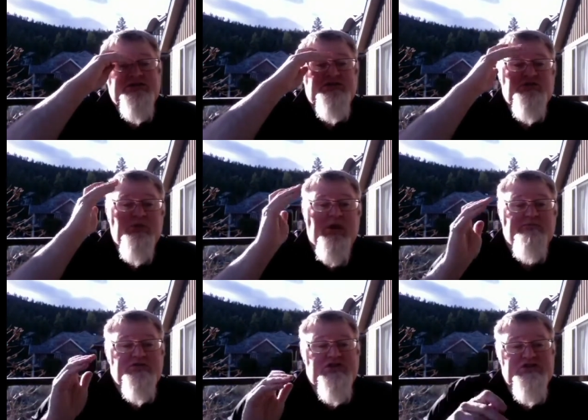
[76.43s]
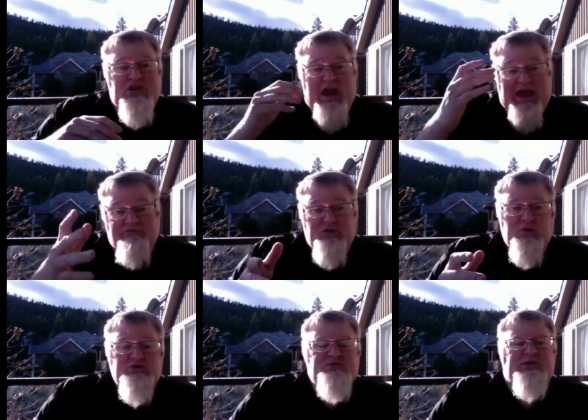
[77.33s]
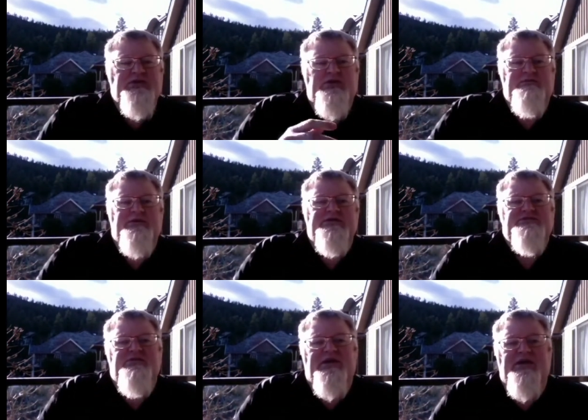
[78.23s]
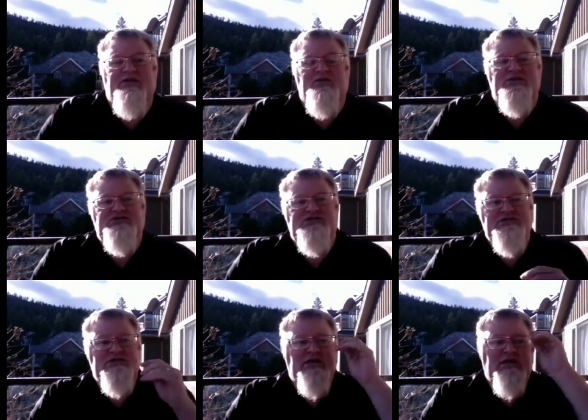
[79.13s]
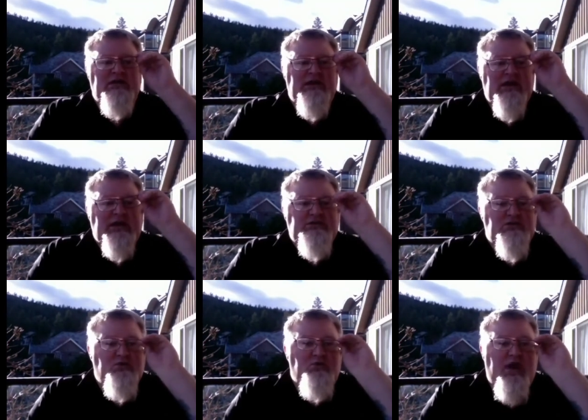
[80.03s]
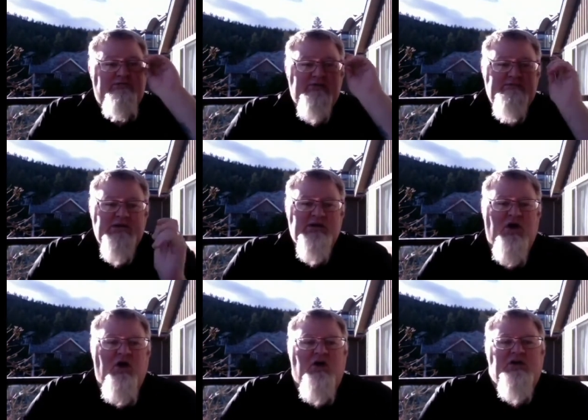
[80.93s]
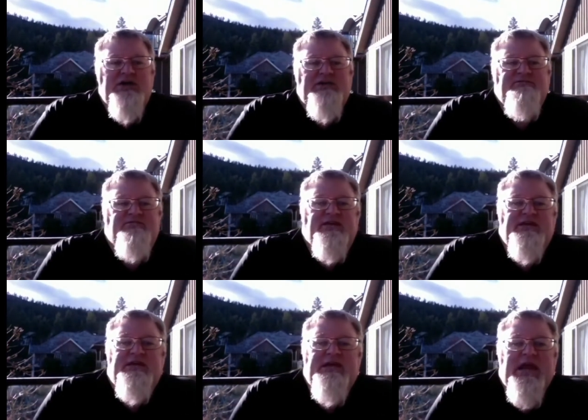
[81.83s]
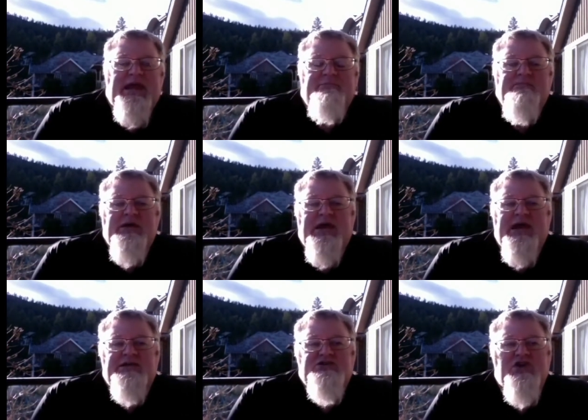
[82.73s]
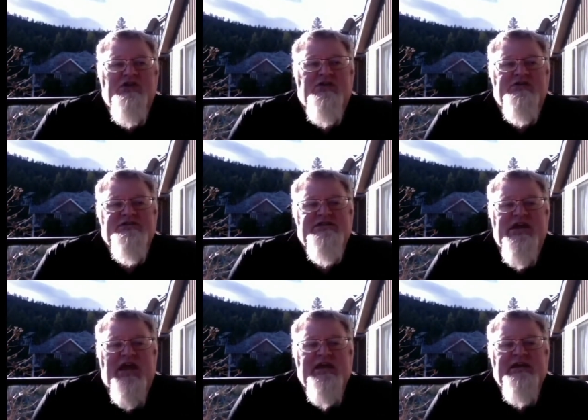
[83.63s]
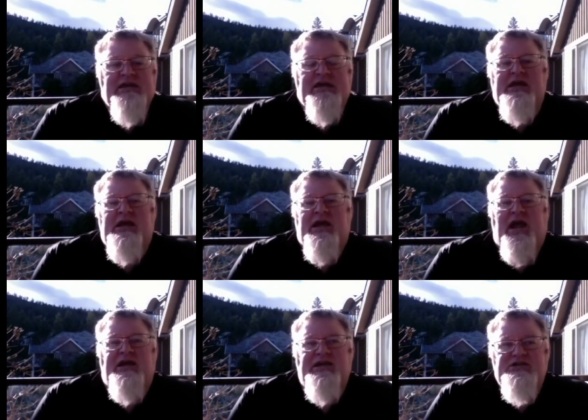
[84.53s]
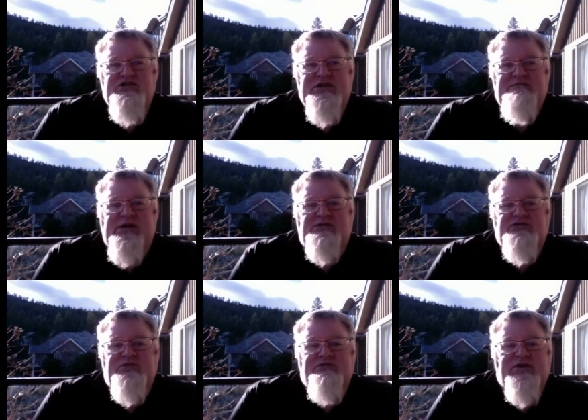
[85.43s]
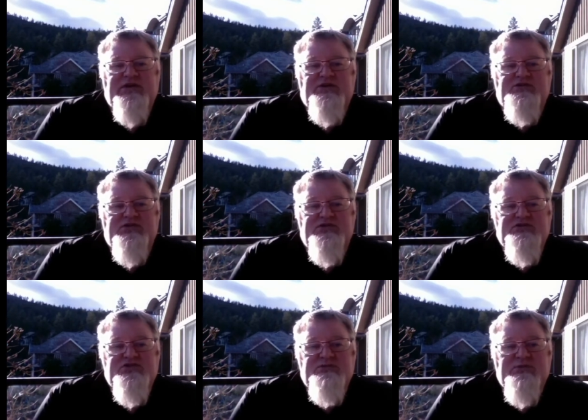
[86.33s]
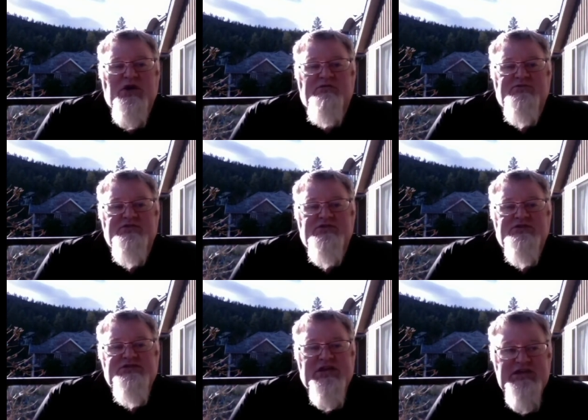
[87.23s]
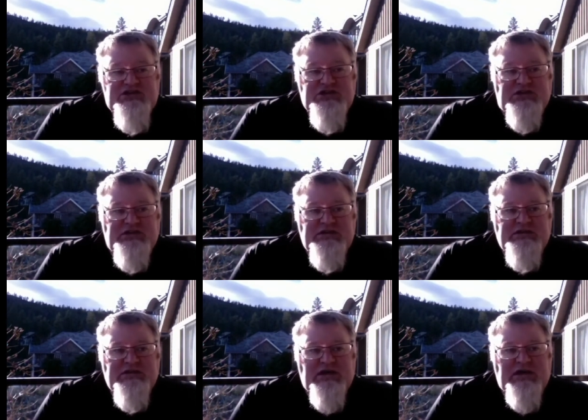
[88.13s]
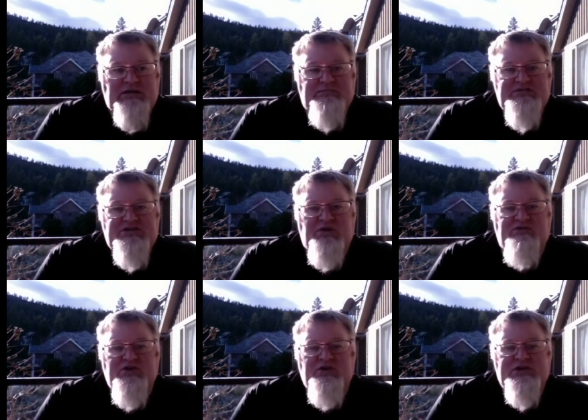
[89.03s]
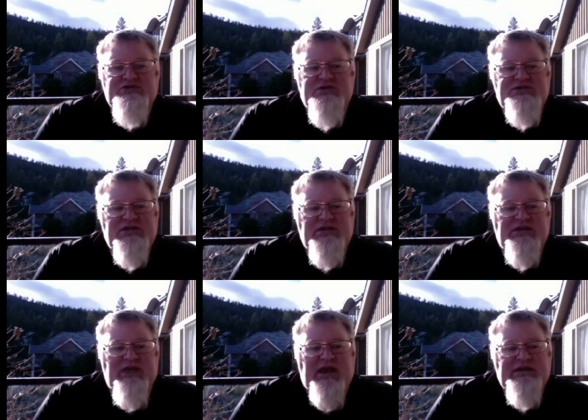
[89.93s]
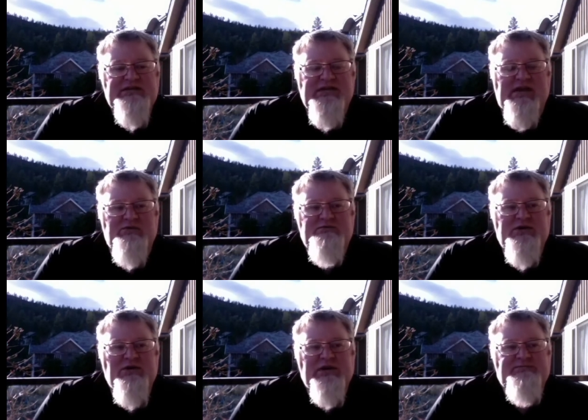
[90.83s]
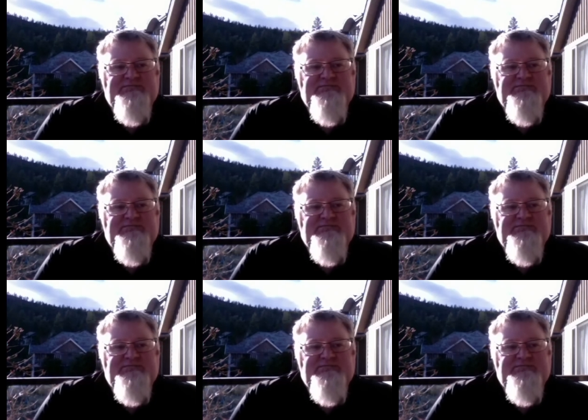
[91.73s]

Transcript: Zoom conversation afterwards, we can talk about this or any other questions, to revem, R E V E M, at shaw dot C A. I need your email to invite you to the Zoom conversation. Um, so if you're interested in that, that would be great.